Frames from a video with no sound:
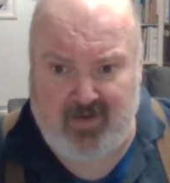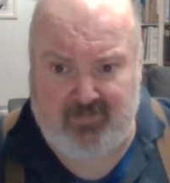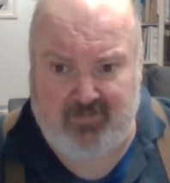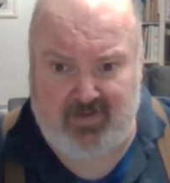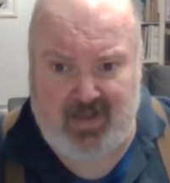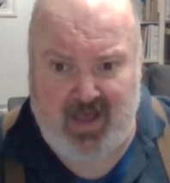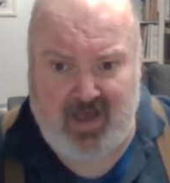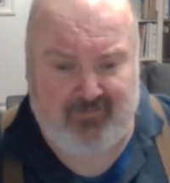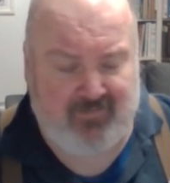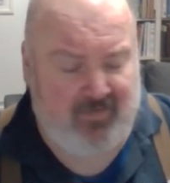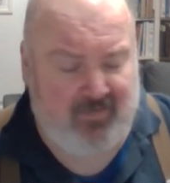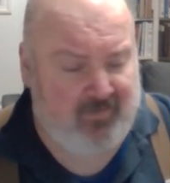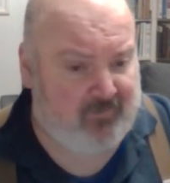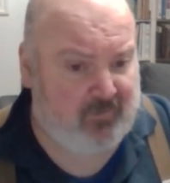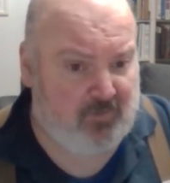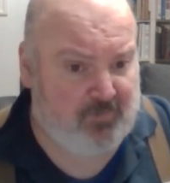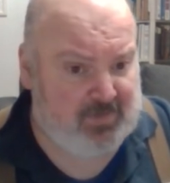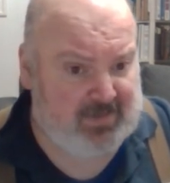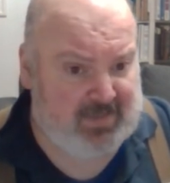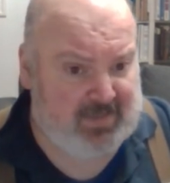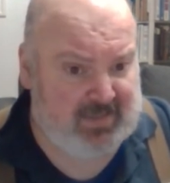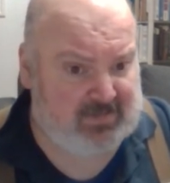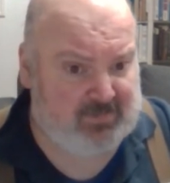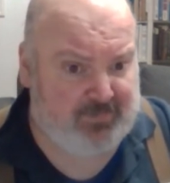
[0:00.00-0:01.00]
Have everyone
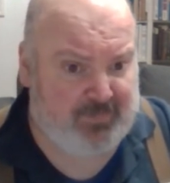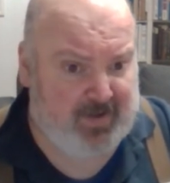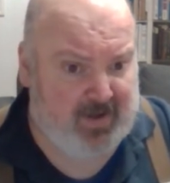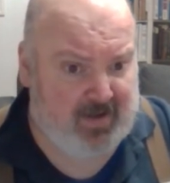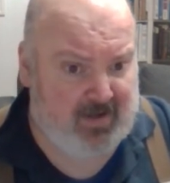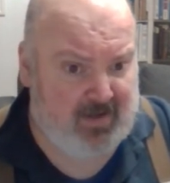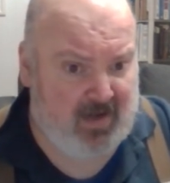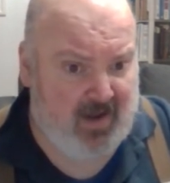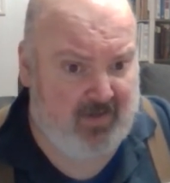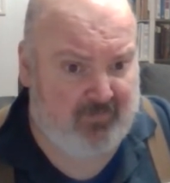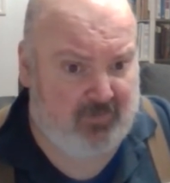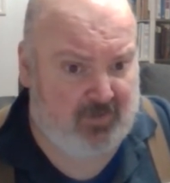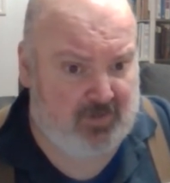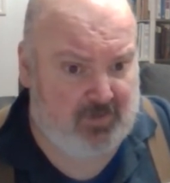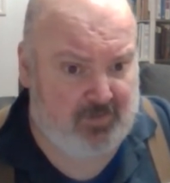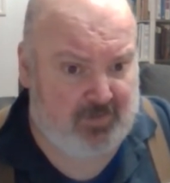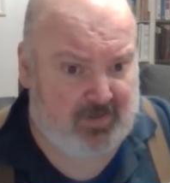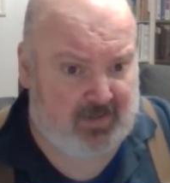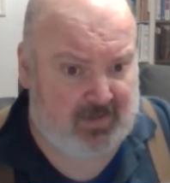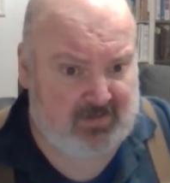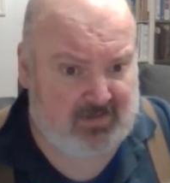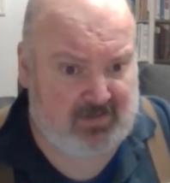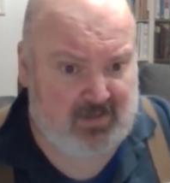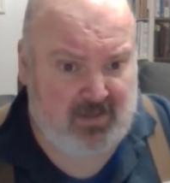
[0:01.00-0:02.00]
participate and everyone do
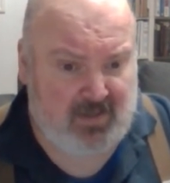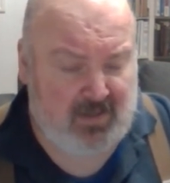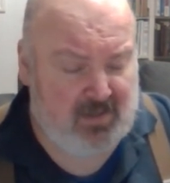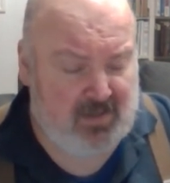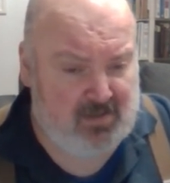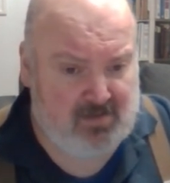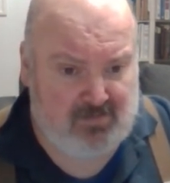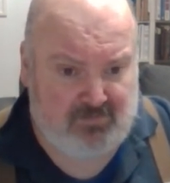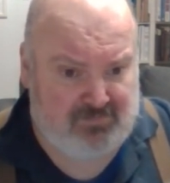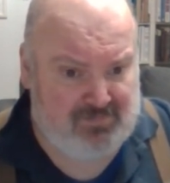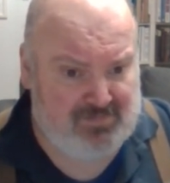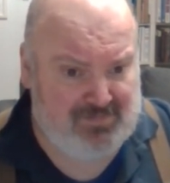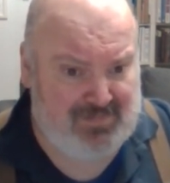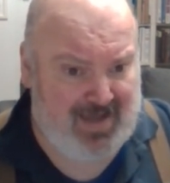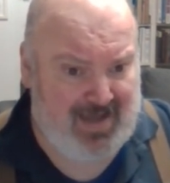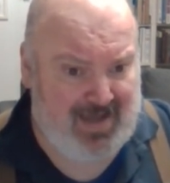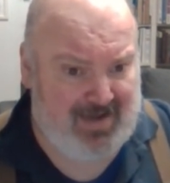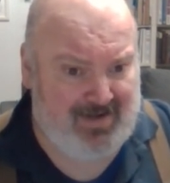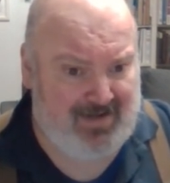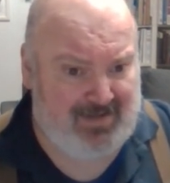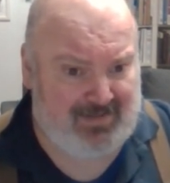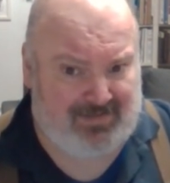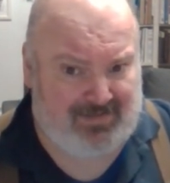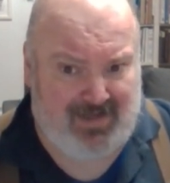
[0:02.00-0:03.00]
this,
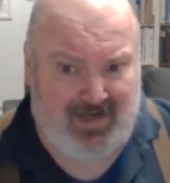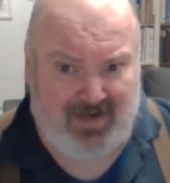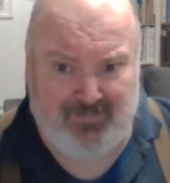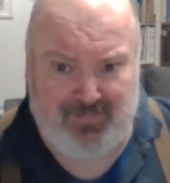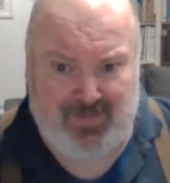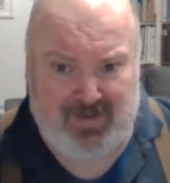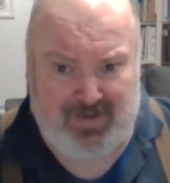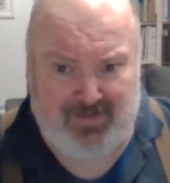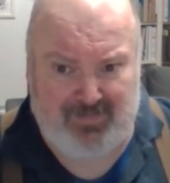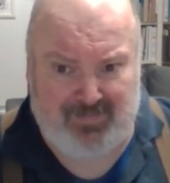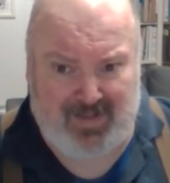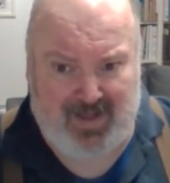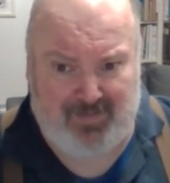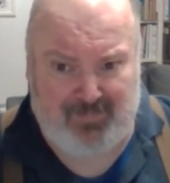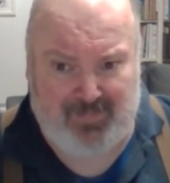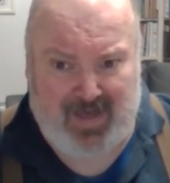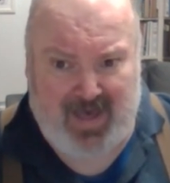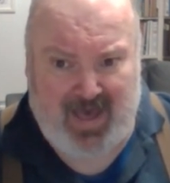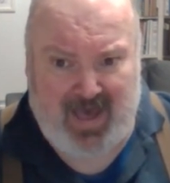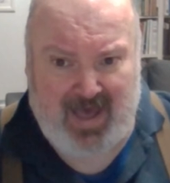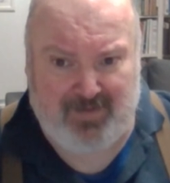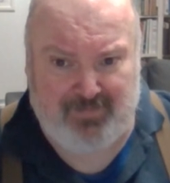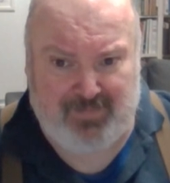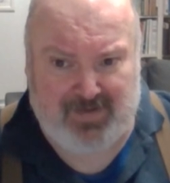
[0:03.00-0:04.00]
and it's going to be a lot
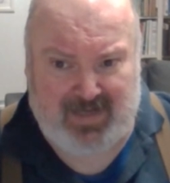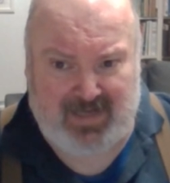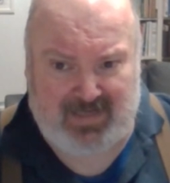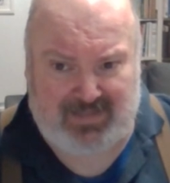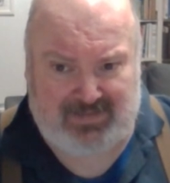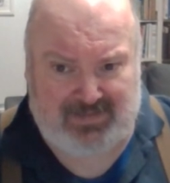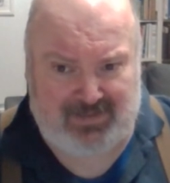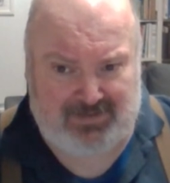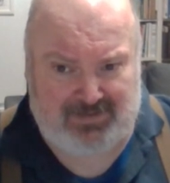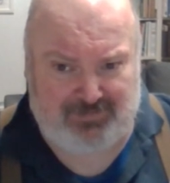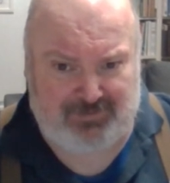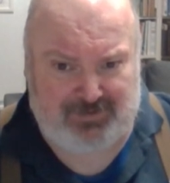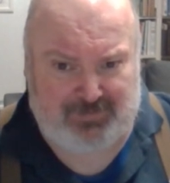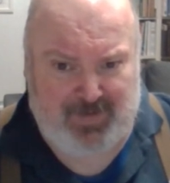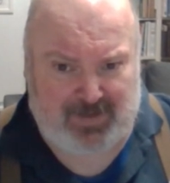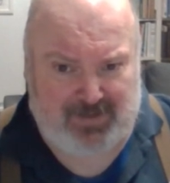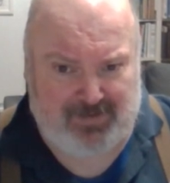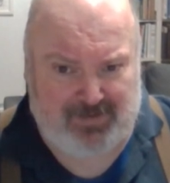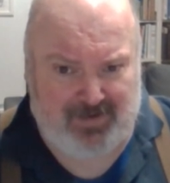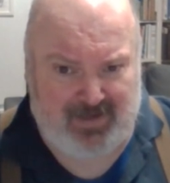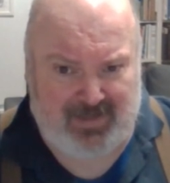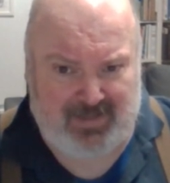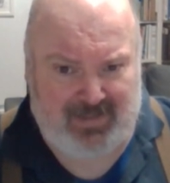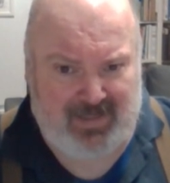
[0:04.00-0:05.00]
bad because it
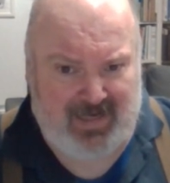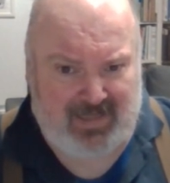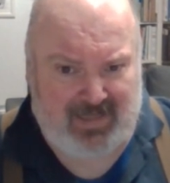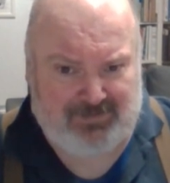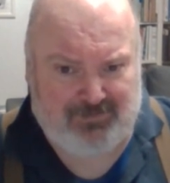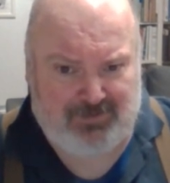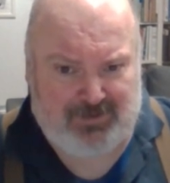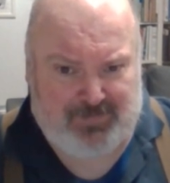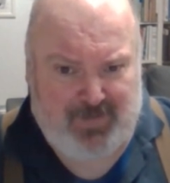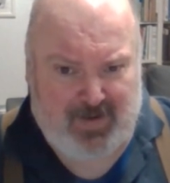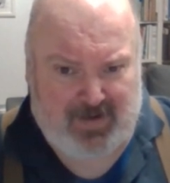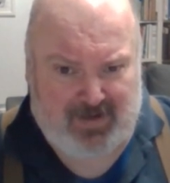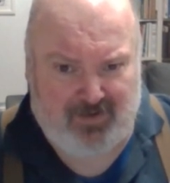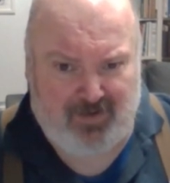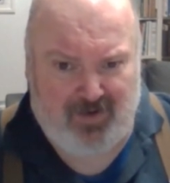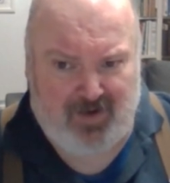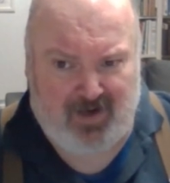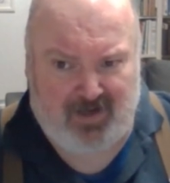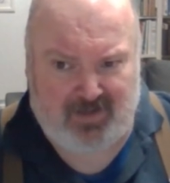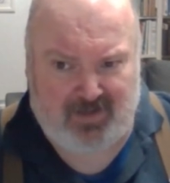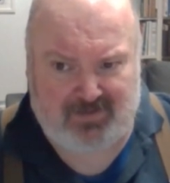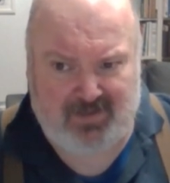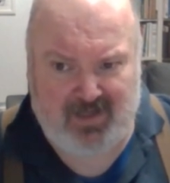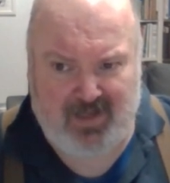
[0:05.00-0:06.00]
doesn't respect
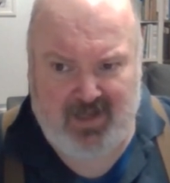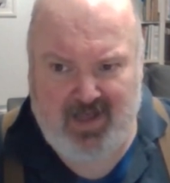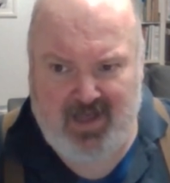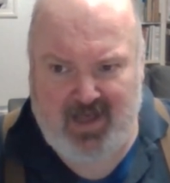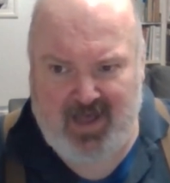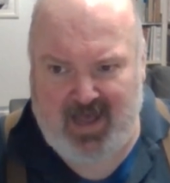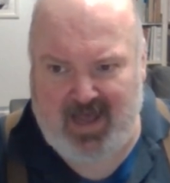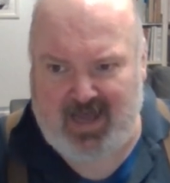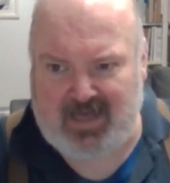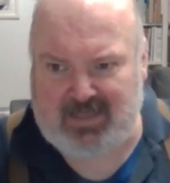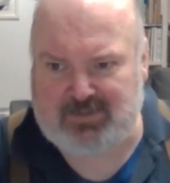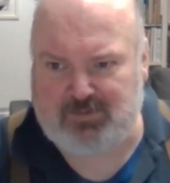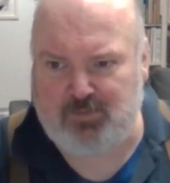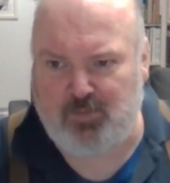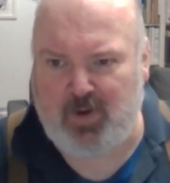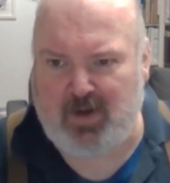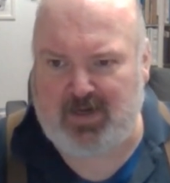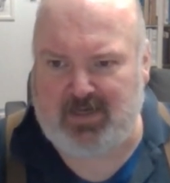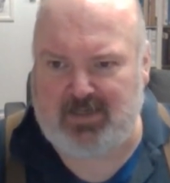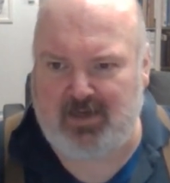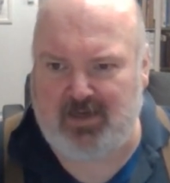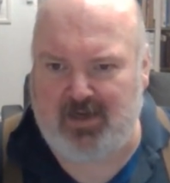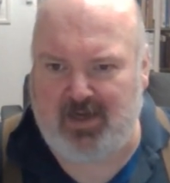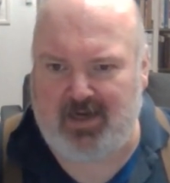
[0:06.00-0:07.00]
laws. As what
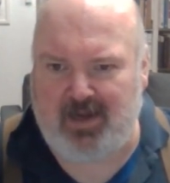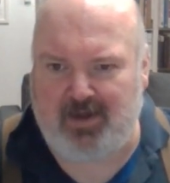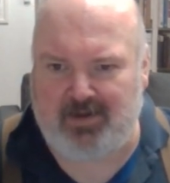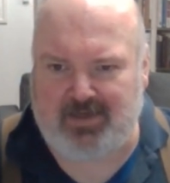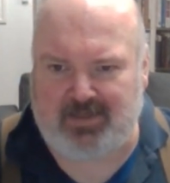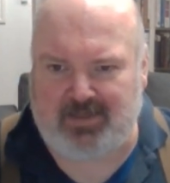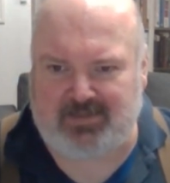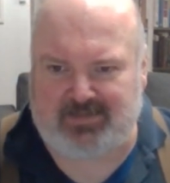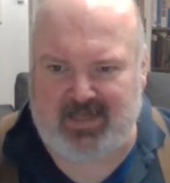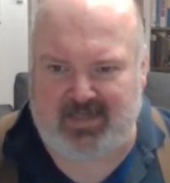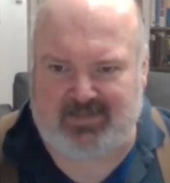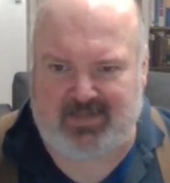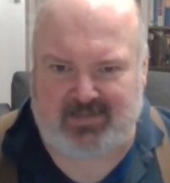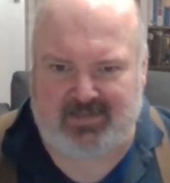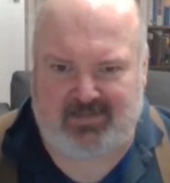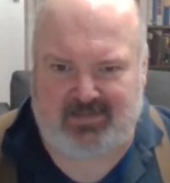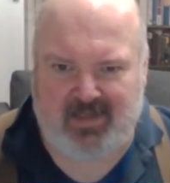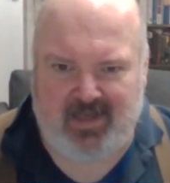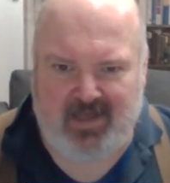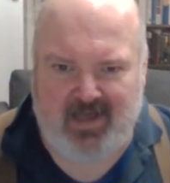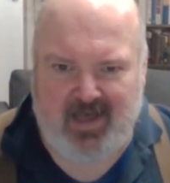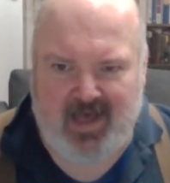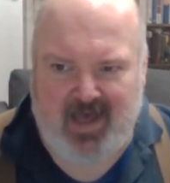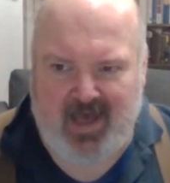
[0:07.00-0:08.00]
like it says is,
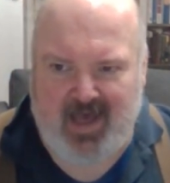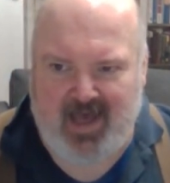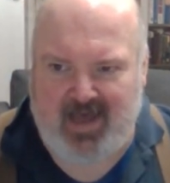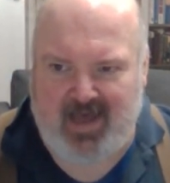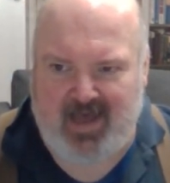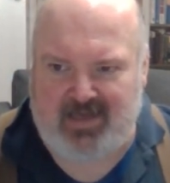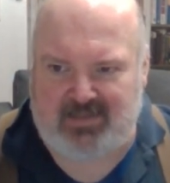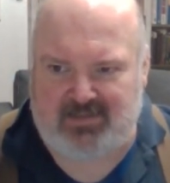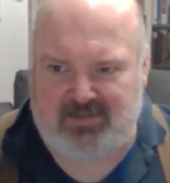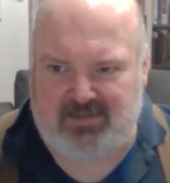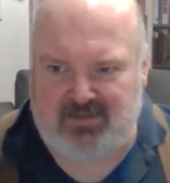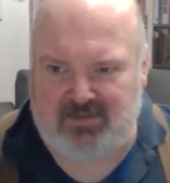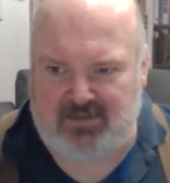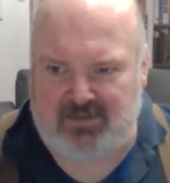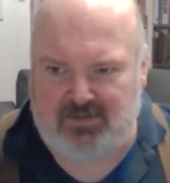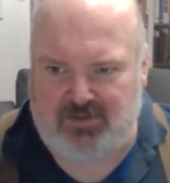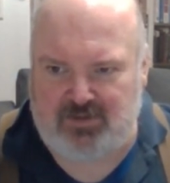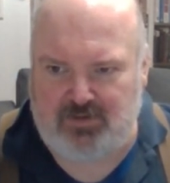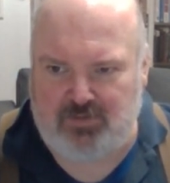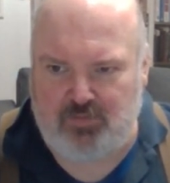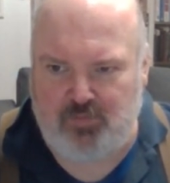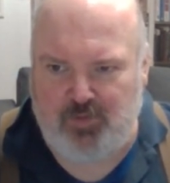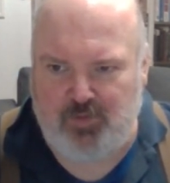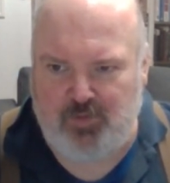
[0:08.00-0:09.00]
as
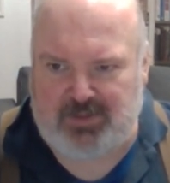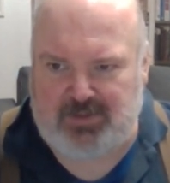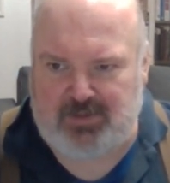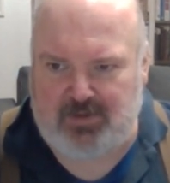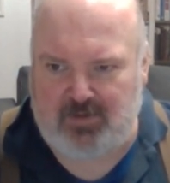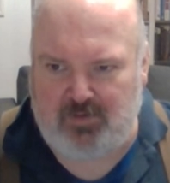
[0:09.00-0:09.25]
to what